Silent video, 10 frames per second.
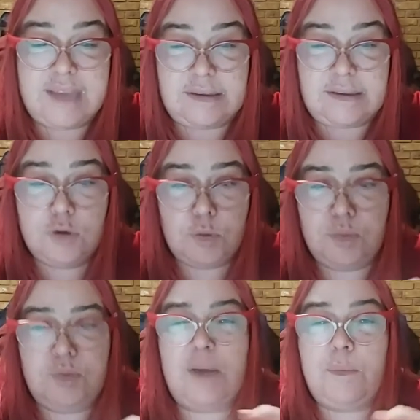sites
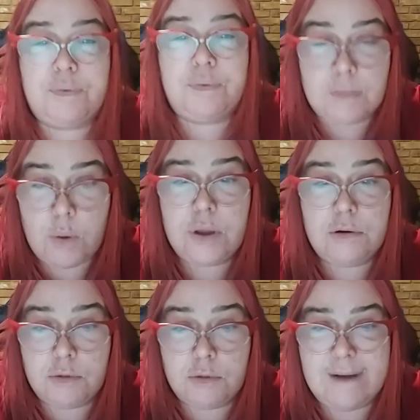they will promote
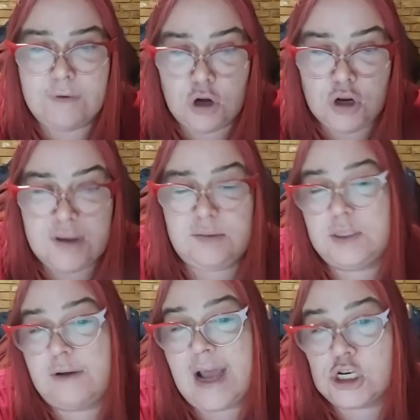you or whatever. Let's see
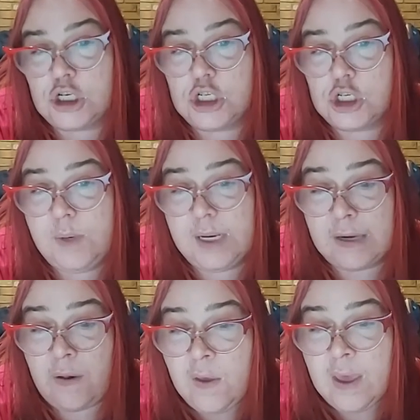what they're actually doing.
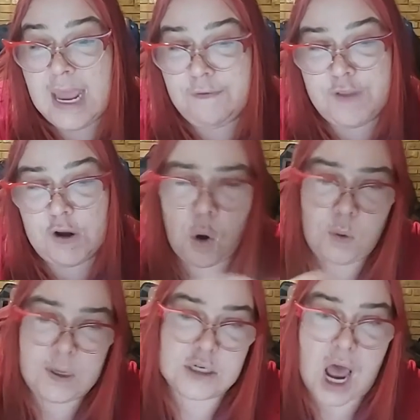And if they're
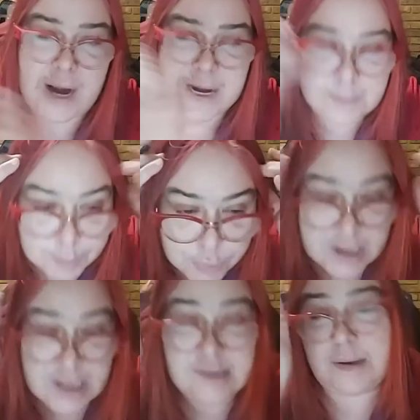only talking about
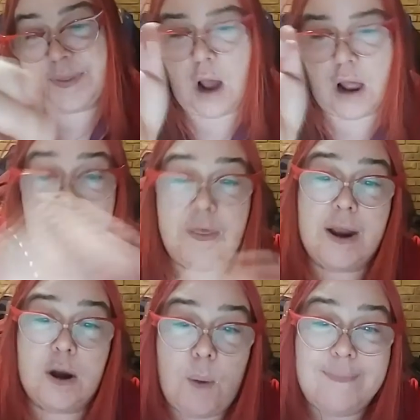putting something on
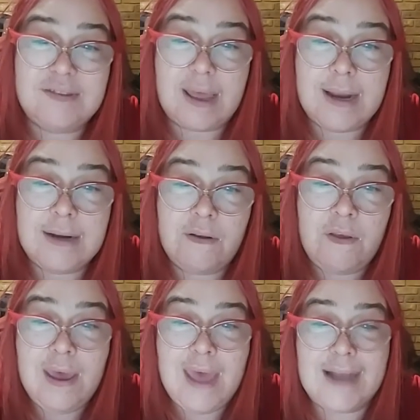their website
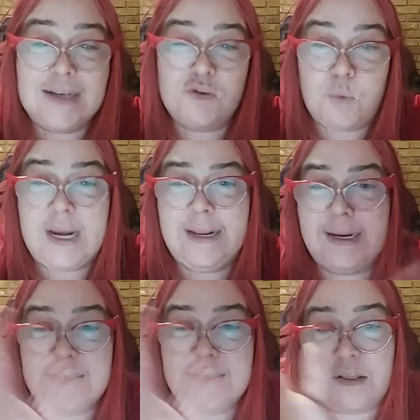and tweeting
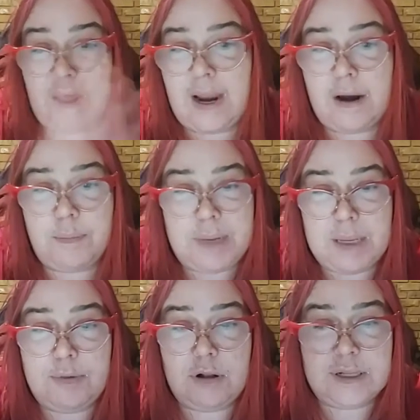it to their
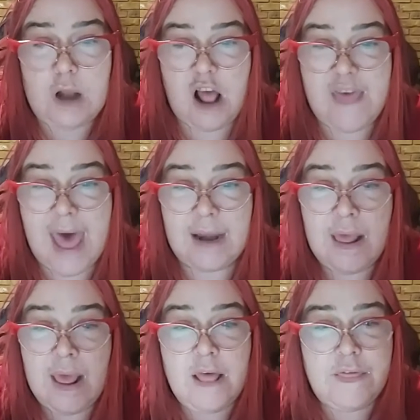people and all that,
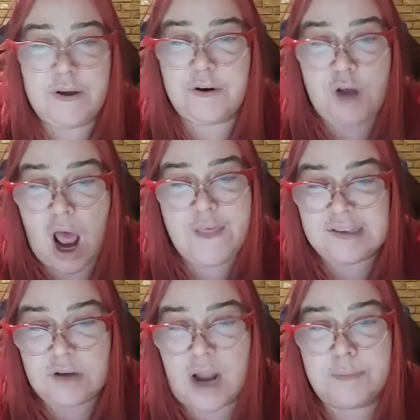they're not,
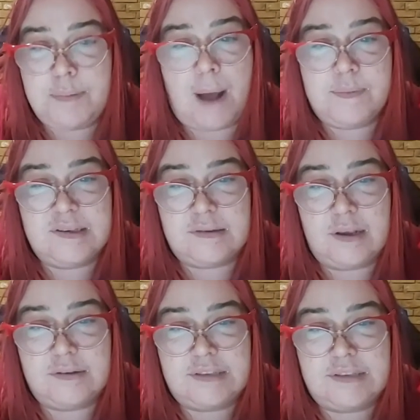that's not a
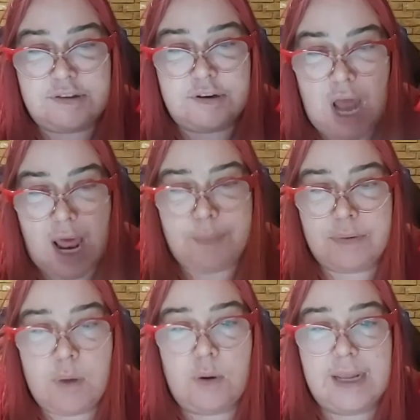publicist. That they're not
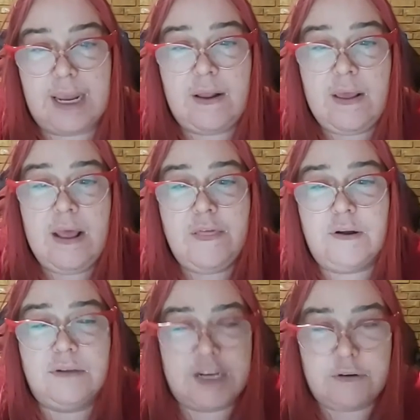promoting it.
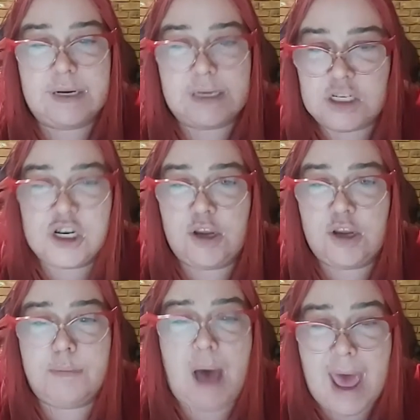They're literally, just
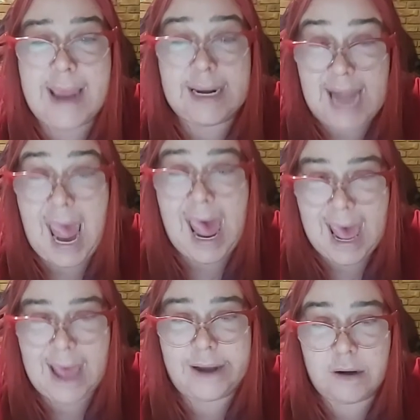you're buying an
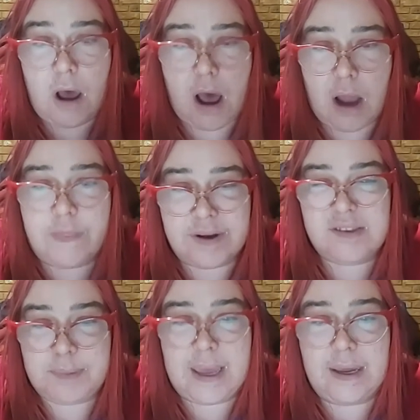ad on their
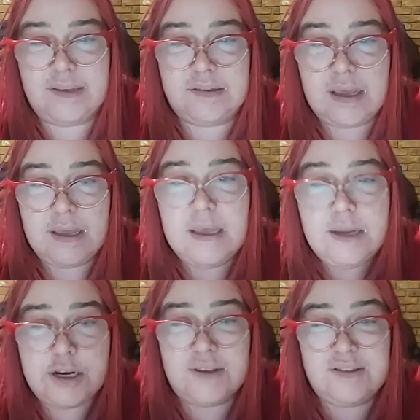space
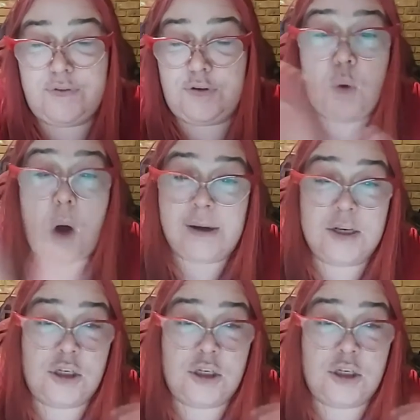you know, so if you want to